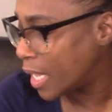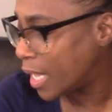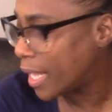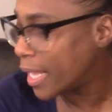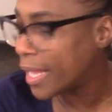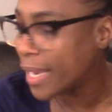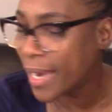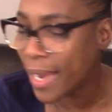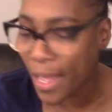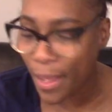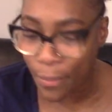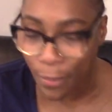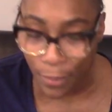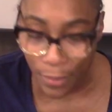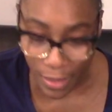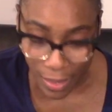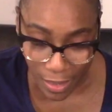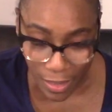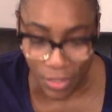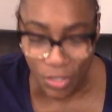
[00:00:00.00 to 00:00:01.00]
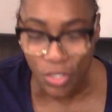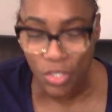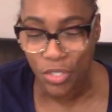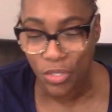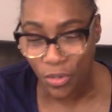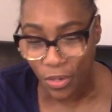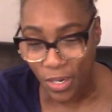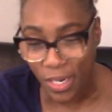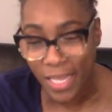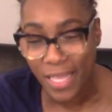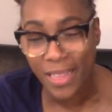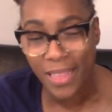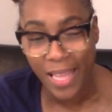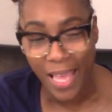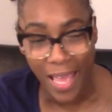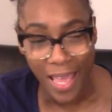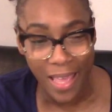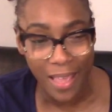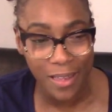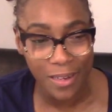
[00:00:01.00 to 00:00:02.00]
And I'm enjoying
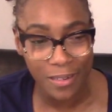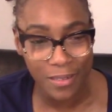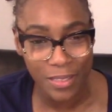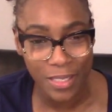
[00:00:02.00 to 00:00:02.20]
that,